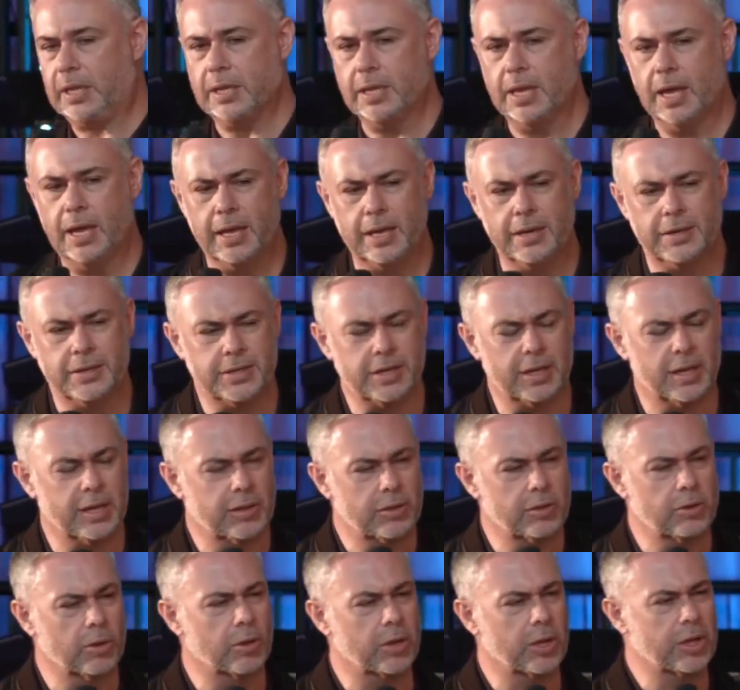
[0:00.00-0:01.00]
and uh,
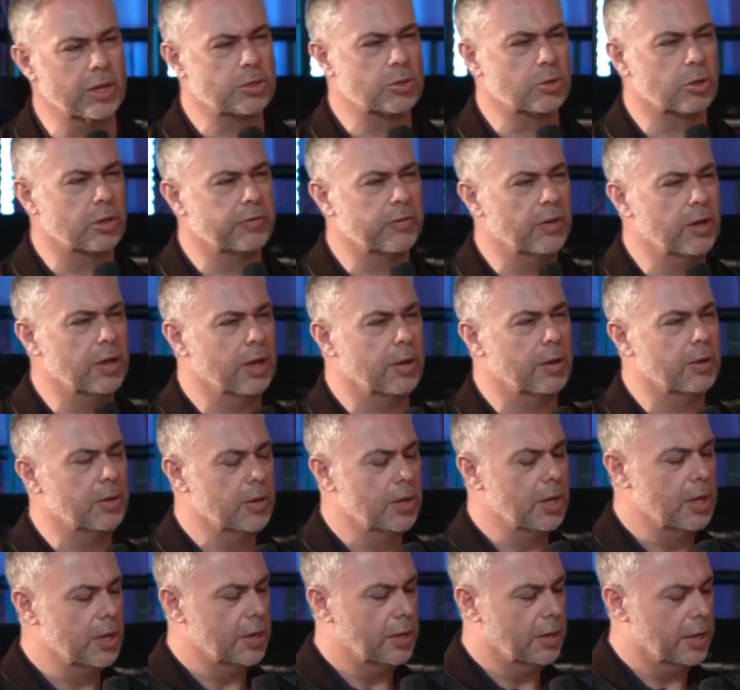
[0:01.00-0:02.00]
the, a sort of a,
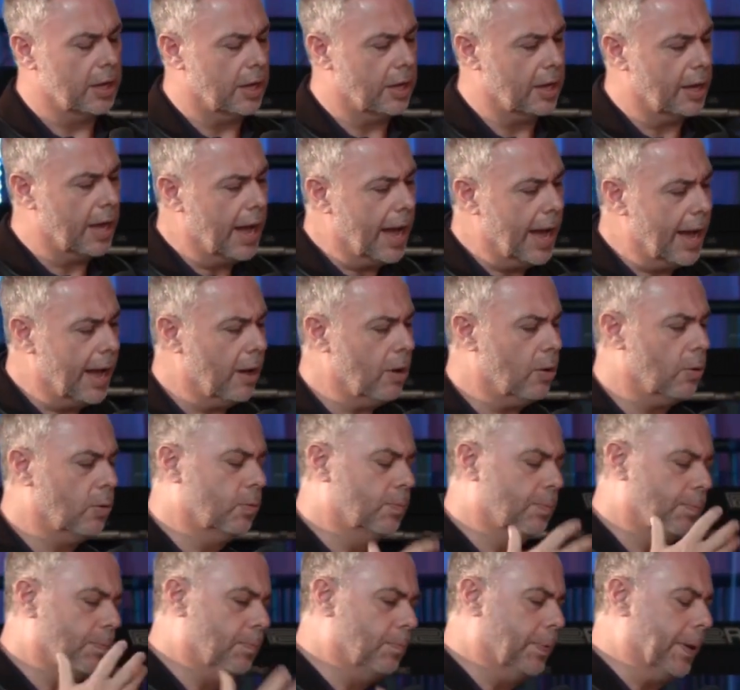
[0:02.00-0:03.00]
a,
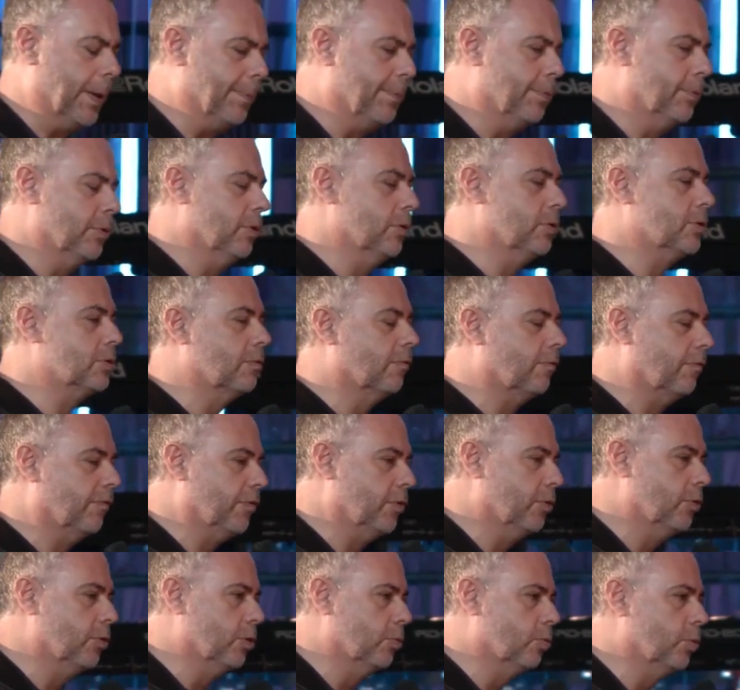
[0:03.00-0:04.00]
how people used to
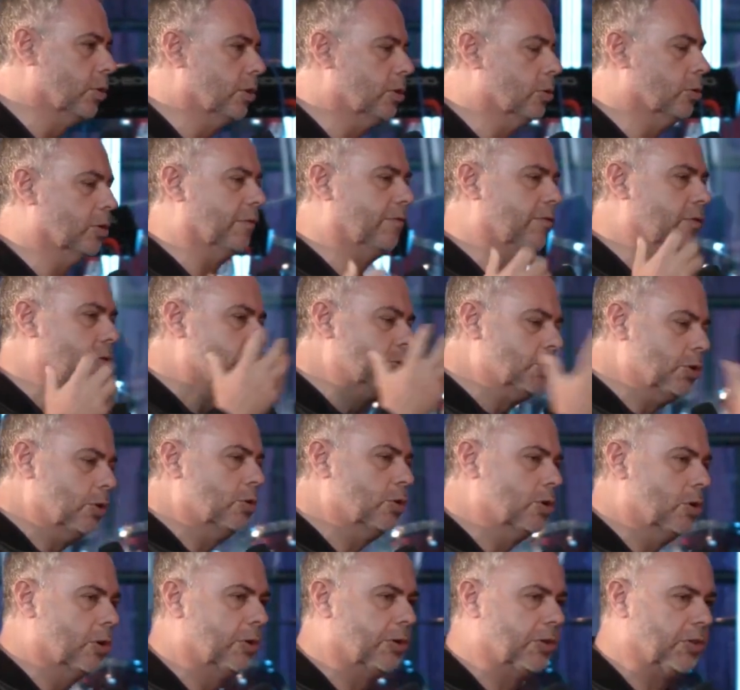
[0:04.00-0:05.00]
view the world. If you do
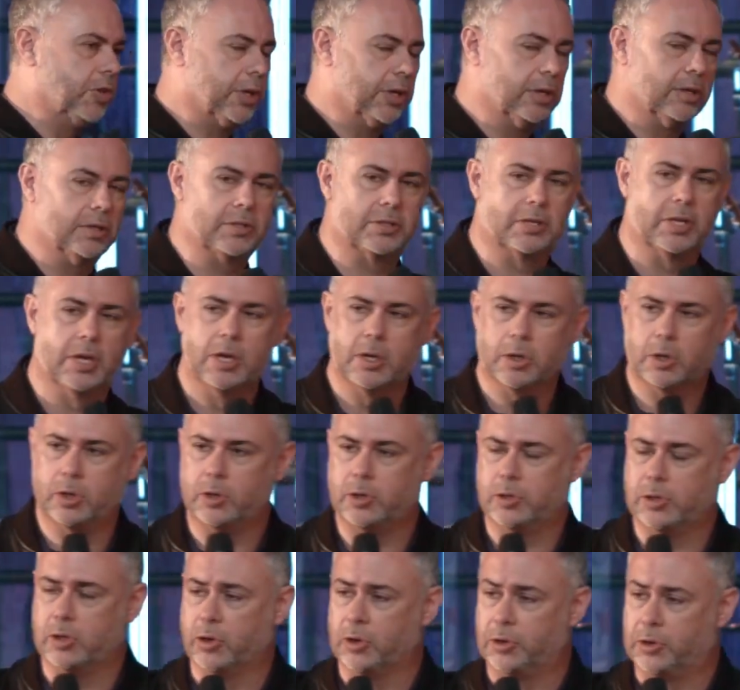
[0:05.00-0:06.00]
good things,
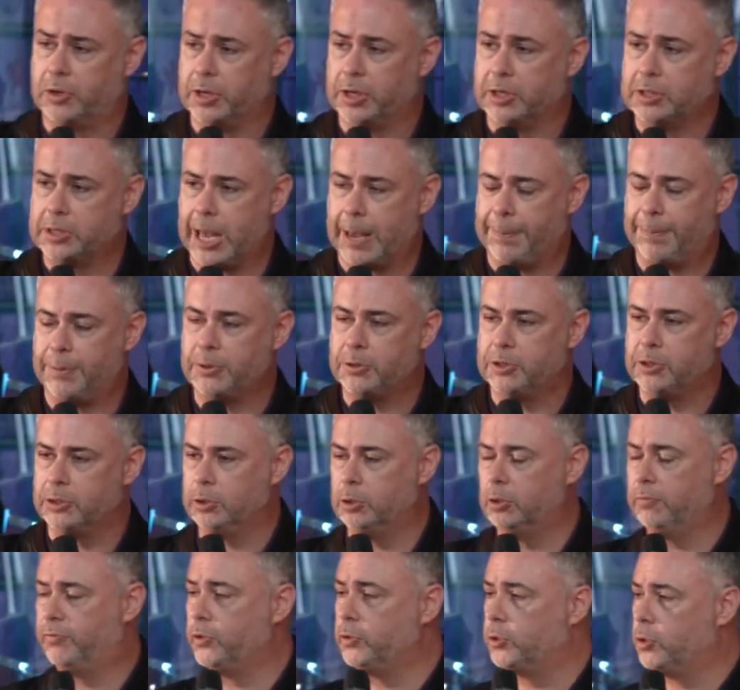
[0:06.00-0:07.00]
good things happen to
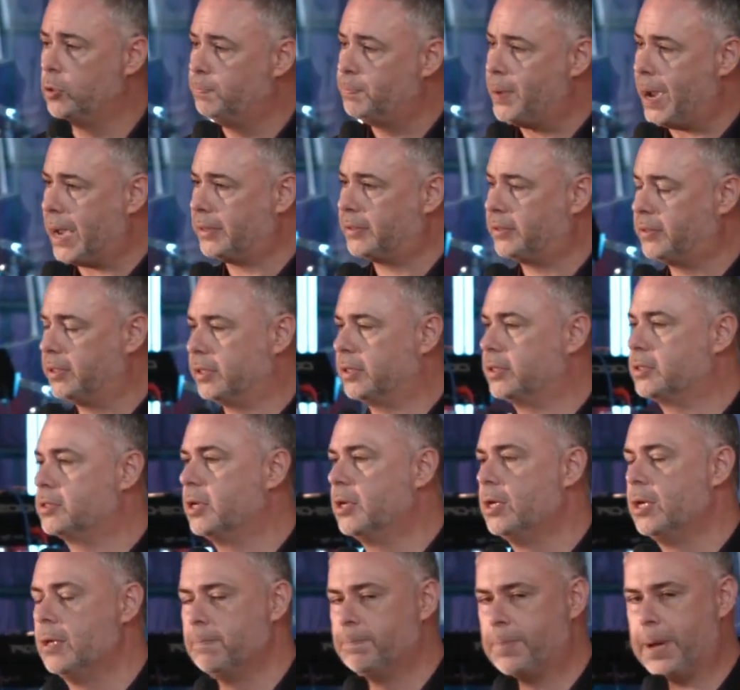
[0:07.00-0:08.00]
you. If you do bad things,
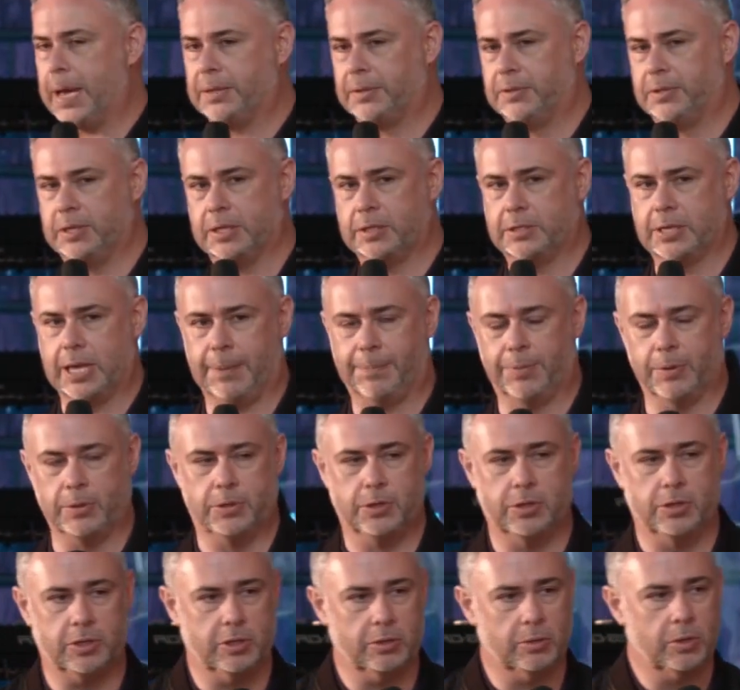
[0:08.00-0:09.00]
bad things happen
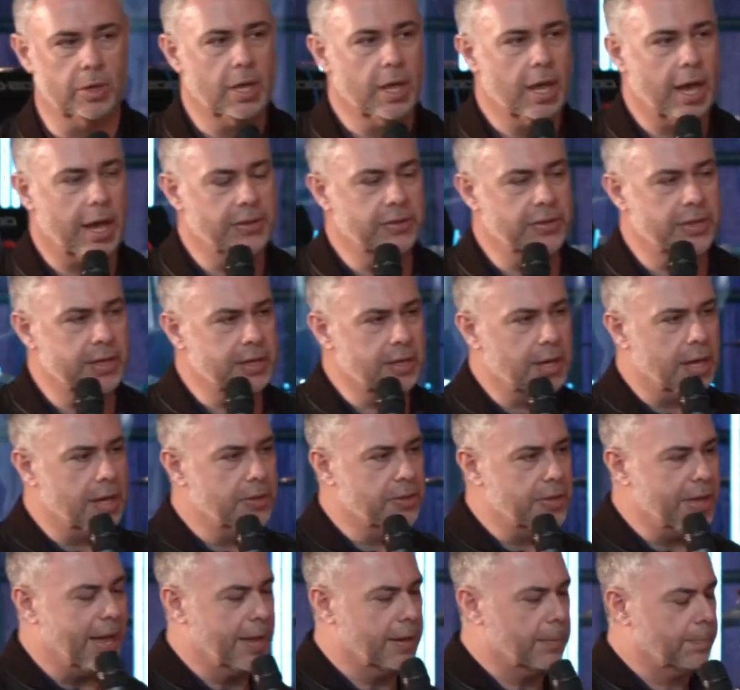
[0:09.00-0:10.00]
to you. And, th-
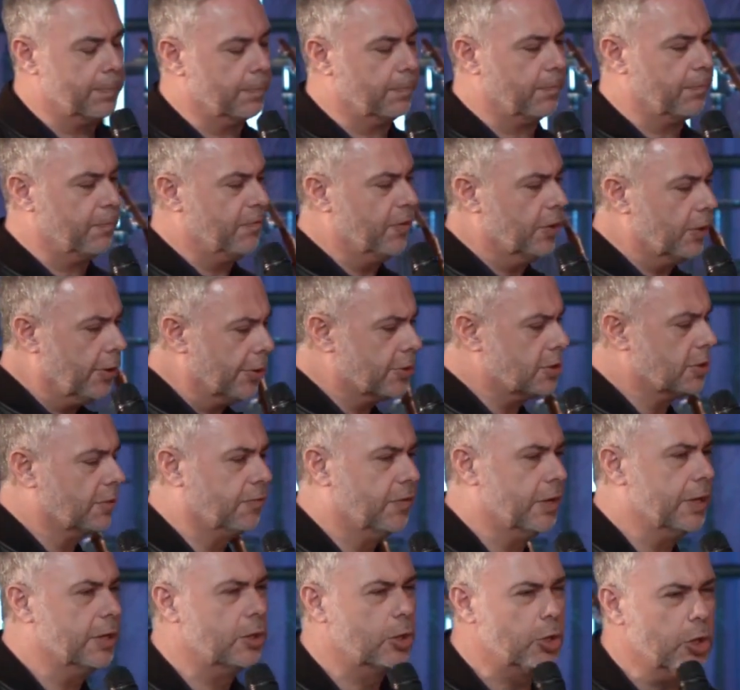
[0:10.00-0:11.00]
and that
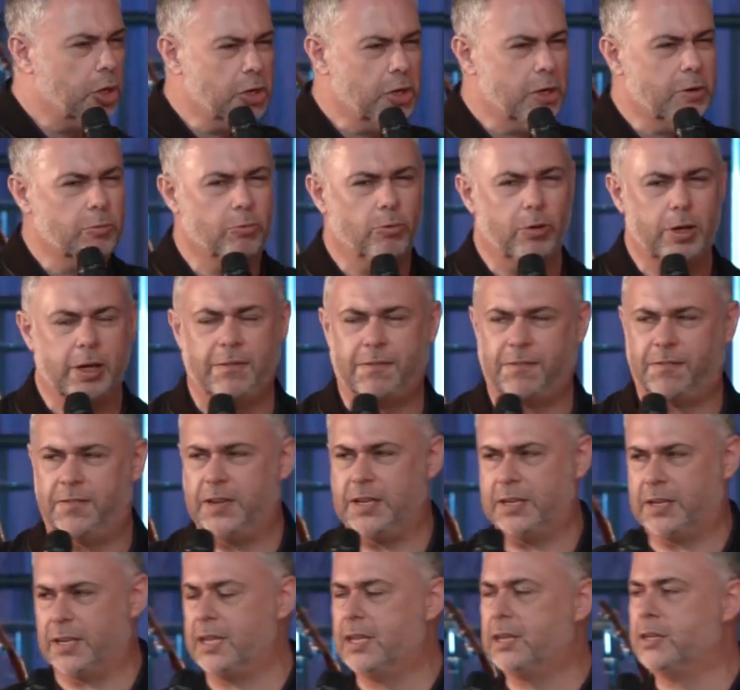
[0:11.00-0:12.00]
philosophy couldn't really
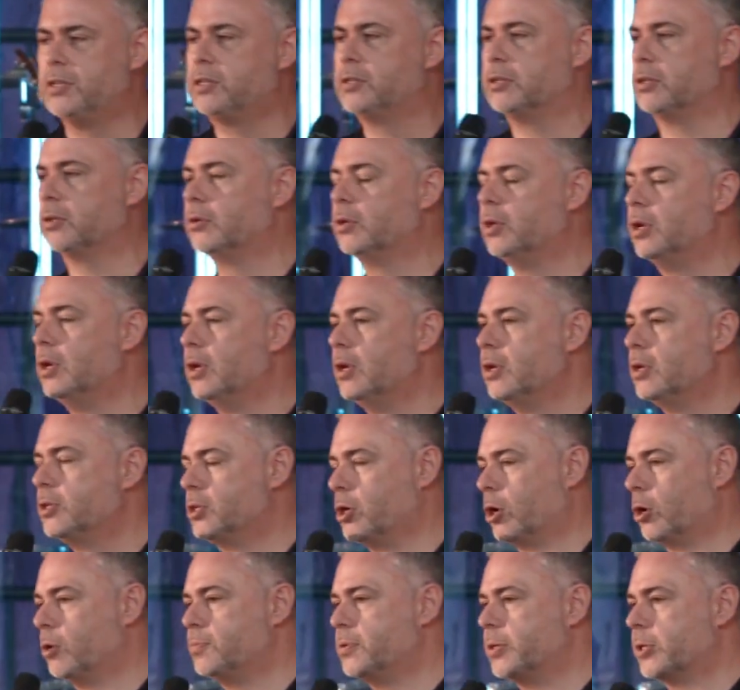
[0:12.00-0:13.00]
fit into
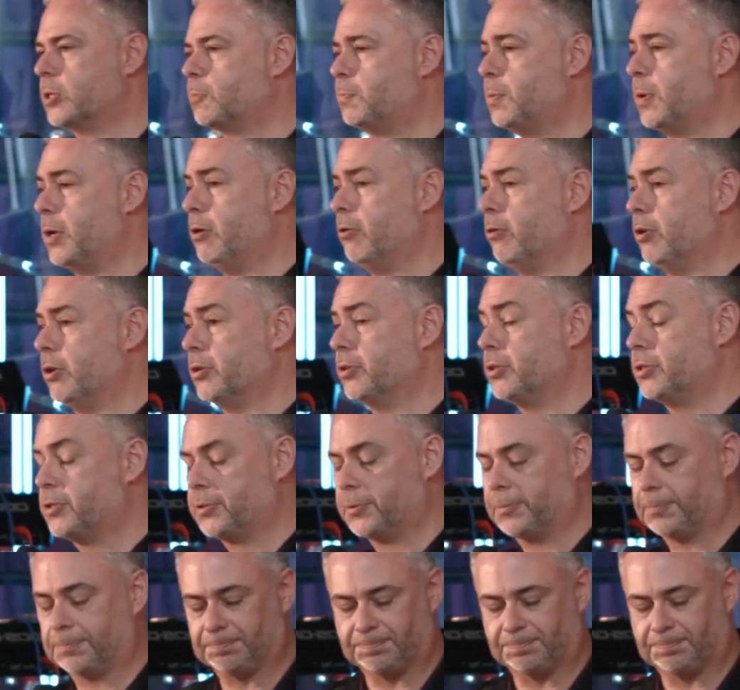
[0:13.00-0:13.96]
Job's experience.